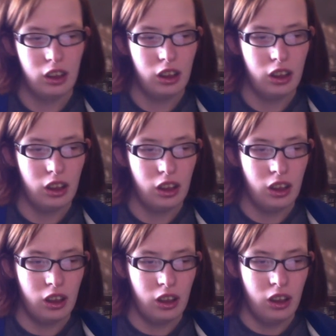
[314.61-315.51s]

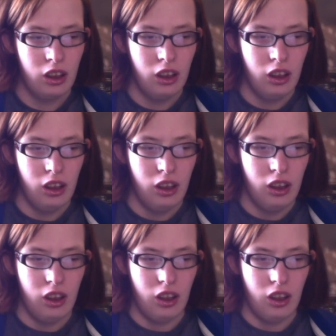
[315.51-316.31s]
[no speech]